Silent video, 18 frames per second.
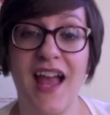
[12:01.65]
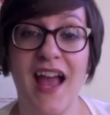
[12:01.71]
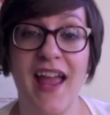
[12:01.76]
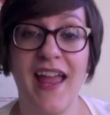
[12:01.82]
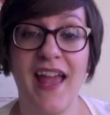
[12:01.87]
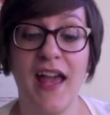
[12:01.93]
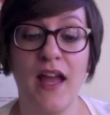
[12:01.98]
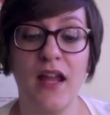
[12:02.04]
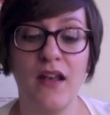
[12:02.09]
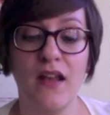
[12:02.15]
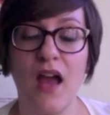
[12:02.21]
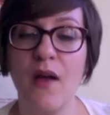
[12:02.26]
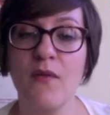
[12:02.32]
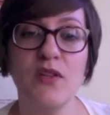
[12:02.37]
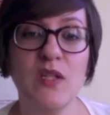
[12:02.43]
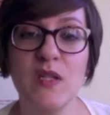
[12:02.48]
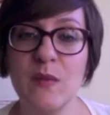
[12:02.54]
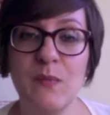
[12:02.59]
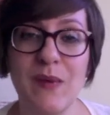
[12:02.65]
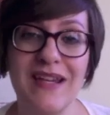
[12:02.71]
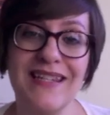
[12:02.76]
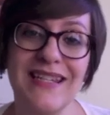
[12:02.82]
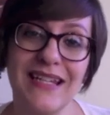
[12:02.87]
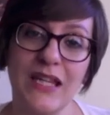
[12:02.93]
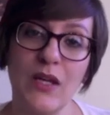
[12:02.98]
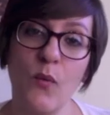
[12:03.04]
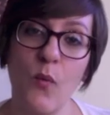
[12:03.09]
I was just
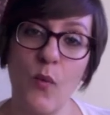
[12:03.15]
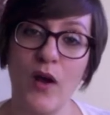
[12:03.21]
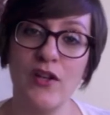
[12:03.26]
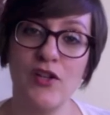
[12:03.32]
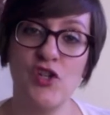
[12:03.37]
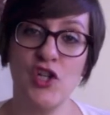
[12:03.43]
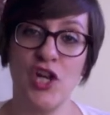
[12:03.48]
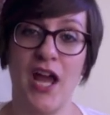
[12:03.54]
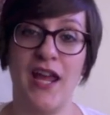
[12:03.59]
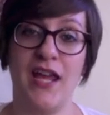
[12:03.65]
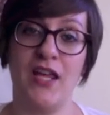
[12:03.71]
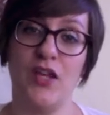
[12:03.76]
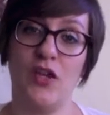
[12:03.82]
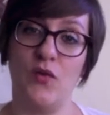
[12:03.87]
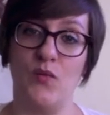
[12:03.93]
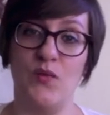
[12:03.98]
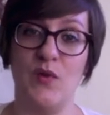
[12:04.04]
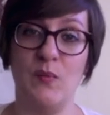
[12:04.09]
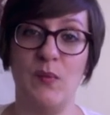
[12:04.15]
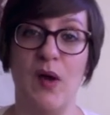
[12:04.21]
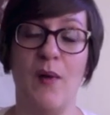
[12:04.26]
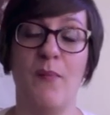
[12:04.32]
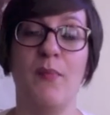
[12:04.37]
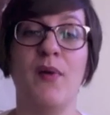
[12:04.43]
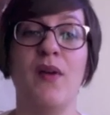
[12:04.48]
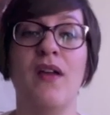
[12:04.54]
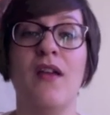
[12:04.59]
basically one giant
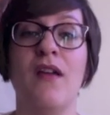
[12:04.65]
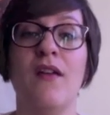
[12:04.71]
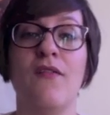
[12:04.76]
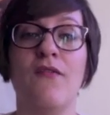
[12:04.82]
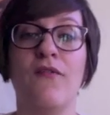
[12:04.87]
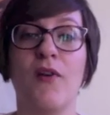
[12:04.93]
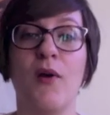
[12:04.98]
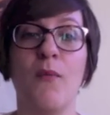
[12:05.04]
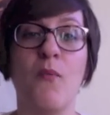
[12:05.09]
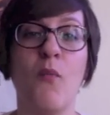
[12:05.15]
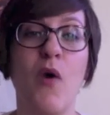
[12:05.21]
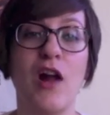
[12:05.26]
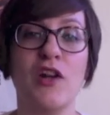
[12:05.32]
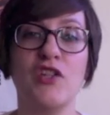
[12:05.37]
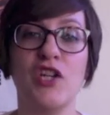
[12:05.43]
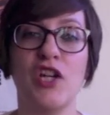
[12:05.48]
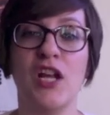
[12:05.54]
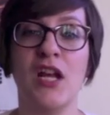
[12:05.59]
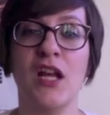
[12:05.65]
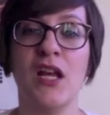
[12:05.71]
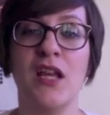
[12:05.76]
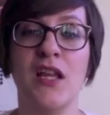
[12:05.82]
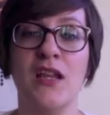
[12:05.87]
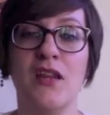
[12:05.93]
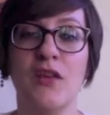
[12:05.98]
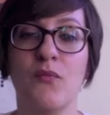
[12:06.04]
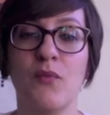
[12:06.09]
goosebump from watching
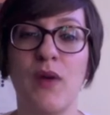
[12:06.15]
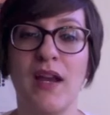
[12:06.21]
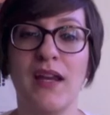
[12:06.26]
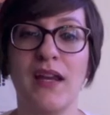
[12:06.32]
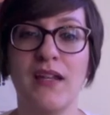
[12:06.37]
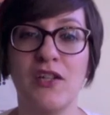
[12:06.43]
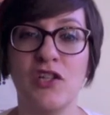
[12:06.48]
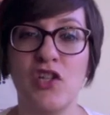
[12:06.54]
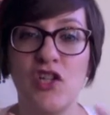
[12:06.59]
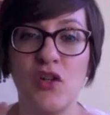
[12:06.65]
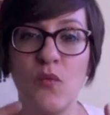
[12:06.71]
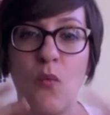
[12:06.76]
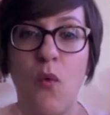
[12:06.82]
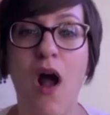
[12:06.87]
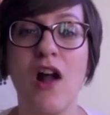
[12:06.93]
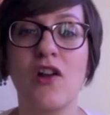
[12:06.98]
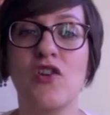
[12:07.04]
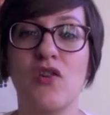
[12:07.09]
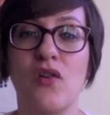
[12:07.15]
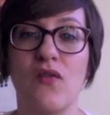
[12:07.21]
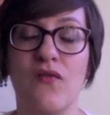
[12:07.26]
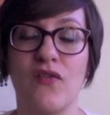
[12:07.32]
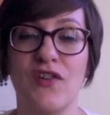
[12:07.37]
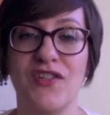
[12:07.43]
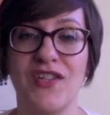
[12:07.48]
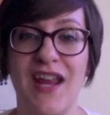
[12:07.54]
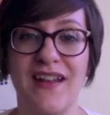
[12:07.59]
the recognition wash
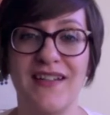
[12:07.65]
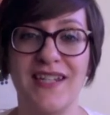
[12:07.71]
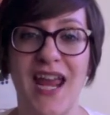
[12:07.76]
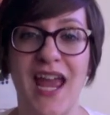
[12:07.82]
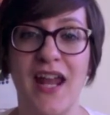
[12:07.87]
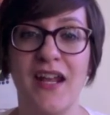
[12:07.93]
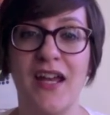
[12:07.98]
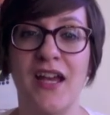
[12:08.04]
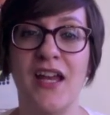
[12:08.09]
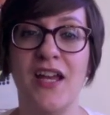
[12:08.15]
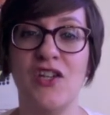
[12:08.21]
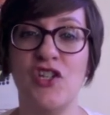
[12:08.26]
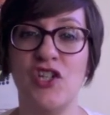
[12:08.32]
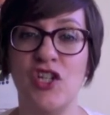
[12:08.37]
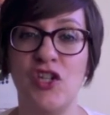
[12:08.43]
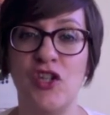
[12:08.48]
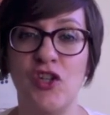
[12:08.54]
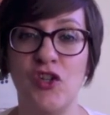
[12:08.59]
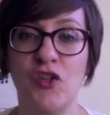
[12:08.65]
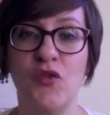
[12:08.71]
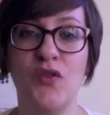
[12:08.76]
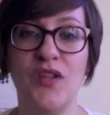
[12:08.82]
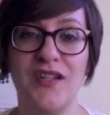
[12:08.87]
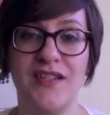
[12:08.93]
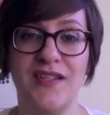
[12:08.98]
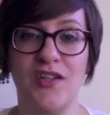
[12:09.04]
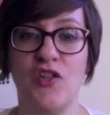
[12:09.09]
over Santana as she knew
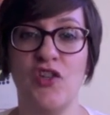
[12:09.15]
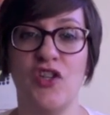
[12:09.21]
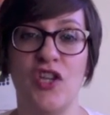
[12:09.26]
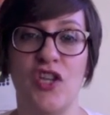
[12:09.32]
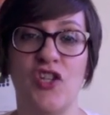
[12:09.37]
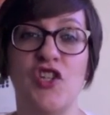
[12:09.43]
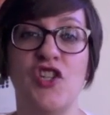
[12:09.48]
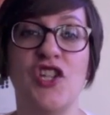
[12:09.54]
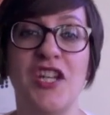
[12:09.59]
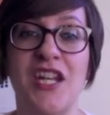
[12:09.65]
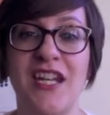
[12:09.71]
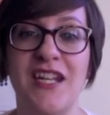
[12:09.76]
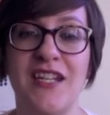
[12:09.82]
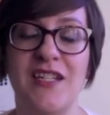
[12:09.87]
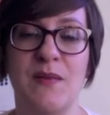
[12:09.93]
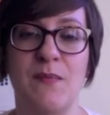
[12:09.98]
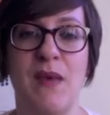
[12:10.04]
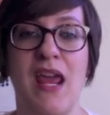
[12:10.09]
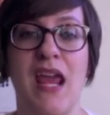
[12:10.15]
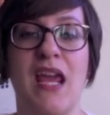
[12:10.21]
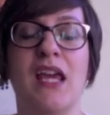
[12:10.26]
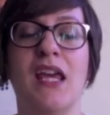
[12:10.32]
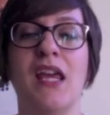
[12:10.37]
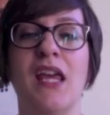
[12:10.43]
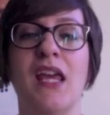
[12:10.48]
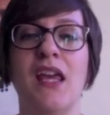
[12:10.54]
the decision that she needed to make,